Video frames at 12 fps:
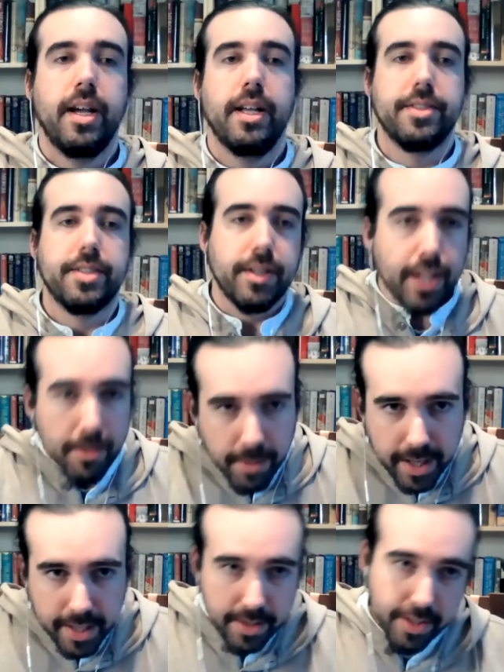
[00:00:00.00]
And so they
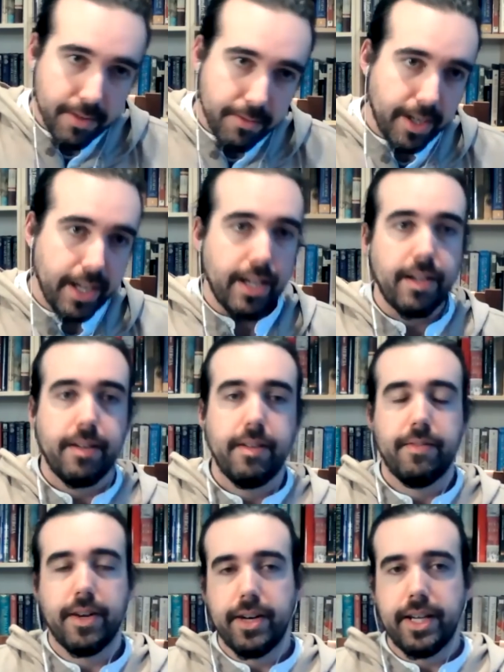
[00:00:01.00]
worked their way
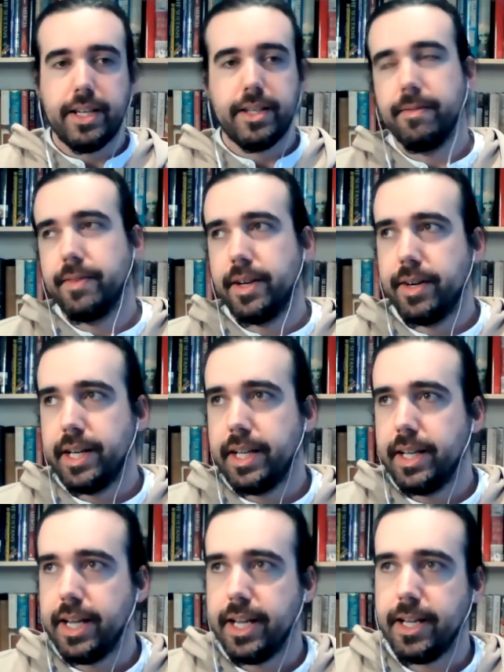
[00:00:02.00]
very, very
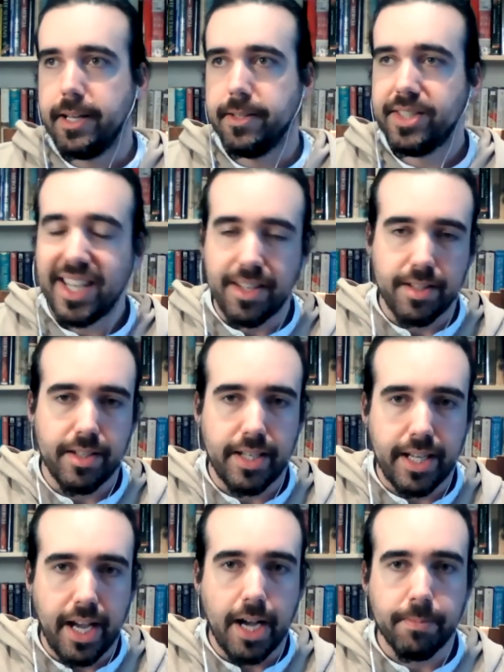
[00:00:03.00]
uh, stealthily
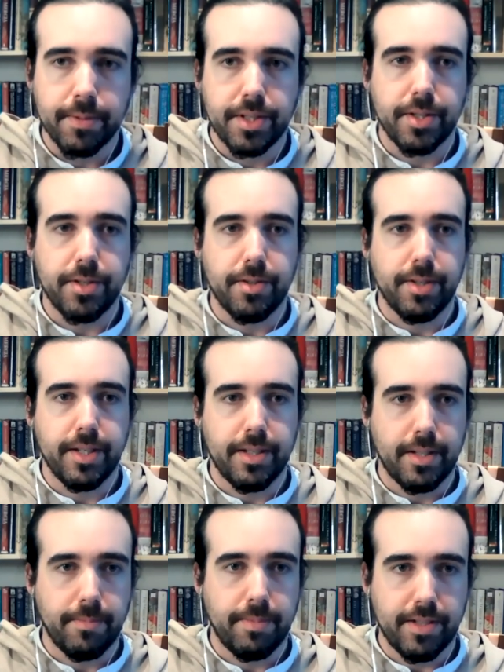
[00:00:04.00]
up to
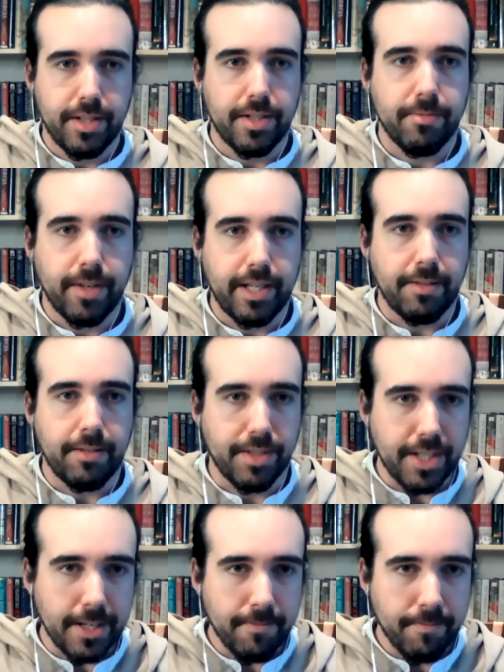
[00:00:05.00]
the position where he was
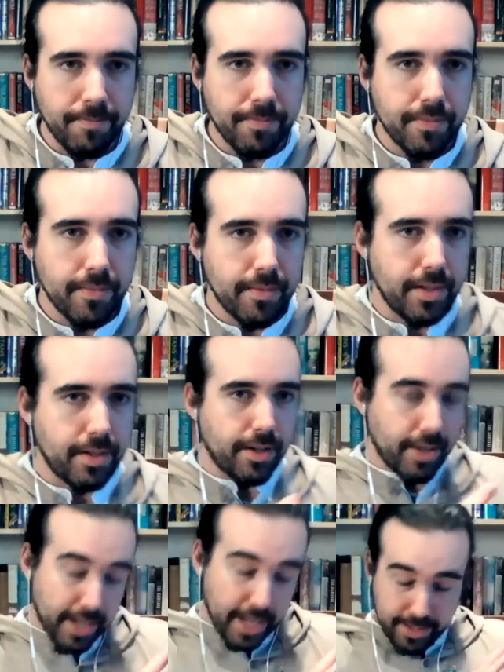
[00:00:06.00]
in, got
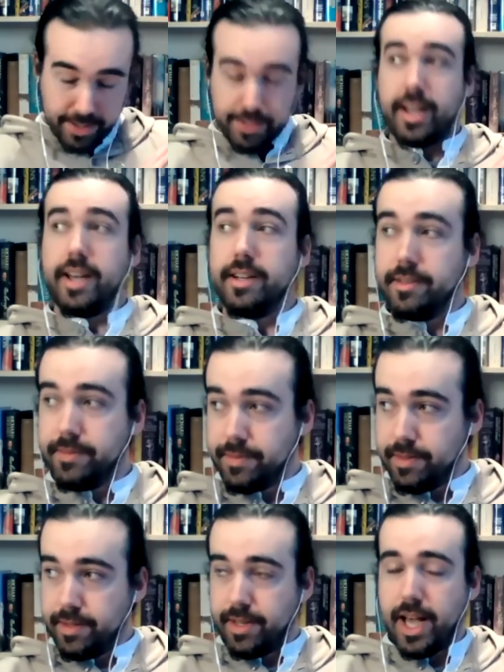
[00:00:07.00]
on either side of
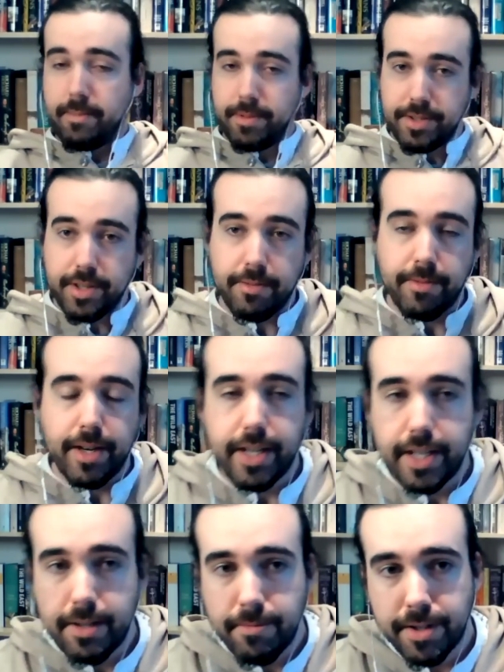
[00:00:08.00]
the aperture where
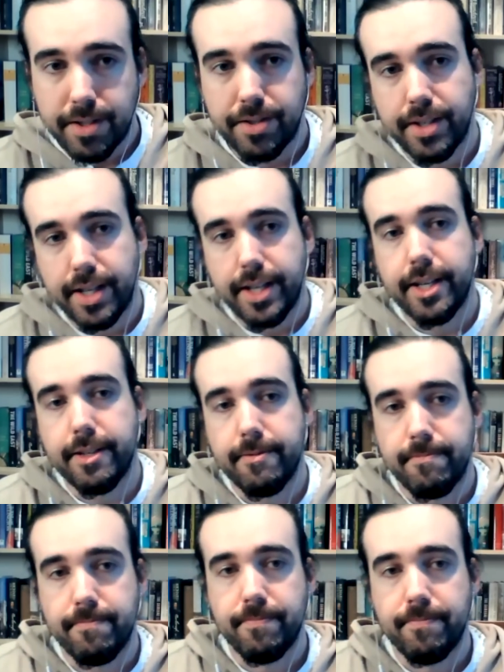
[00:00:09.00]
he was
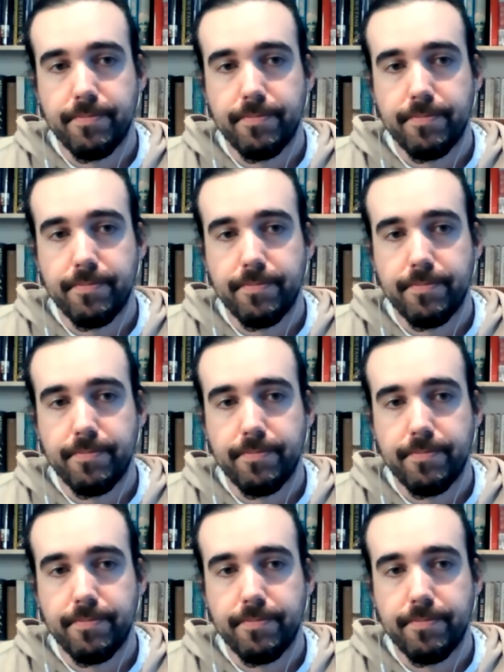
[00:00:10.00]
um,